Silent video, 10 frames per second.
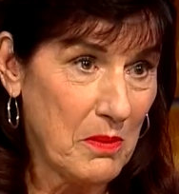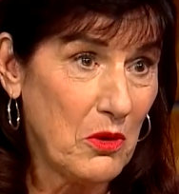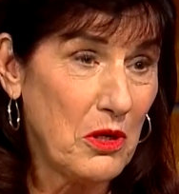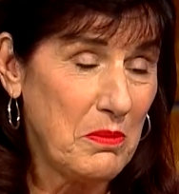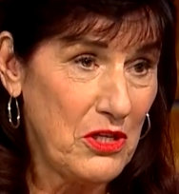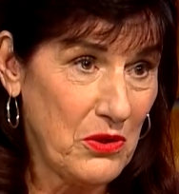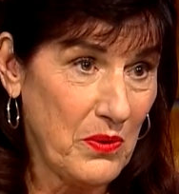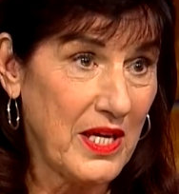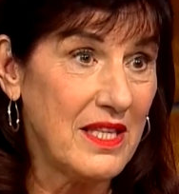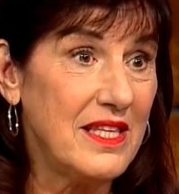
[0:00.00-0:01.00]
is what I'm going to be
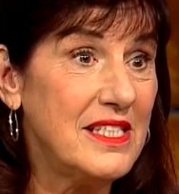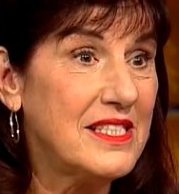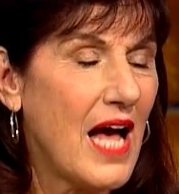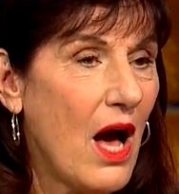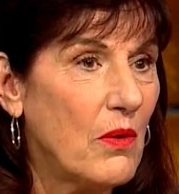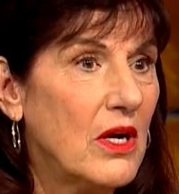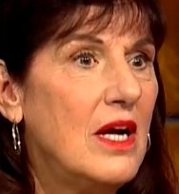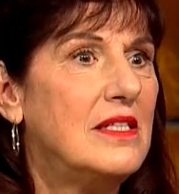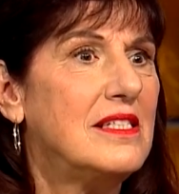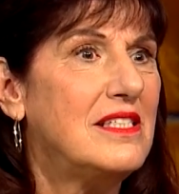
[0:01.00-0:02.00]
doing in this
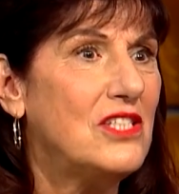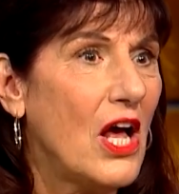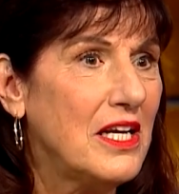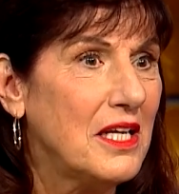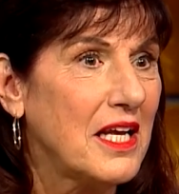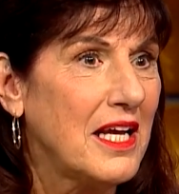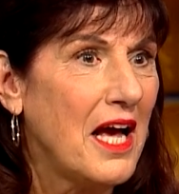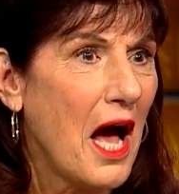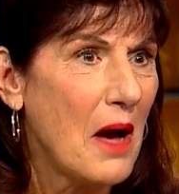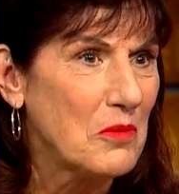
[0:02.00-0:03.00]
hour.
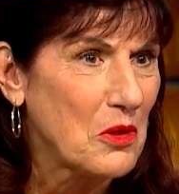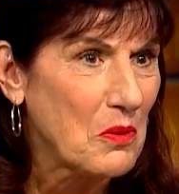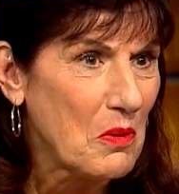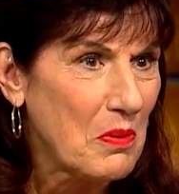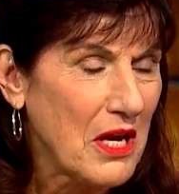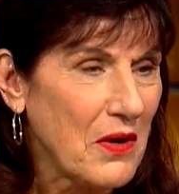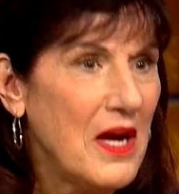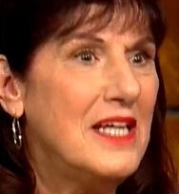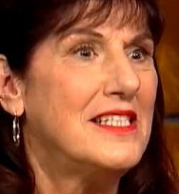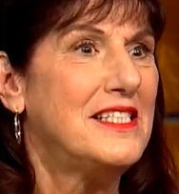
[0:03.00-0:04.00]
Suddenly, I'm going to
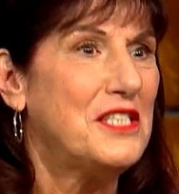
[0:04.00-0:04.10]
appear.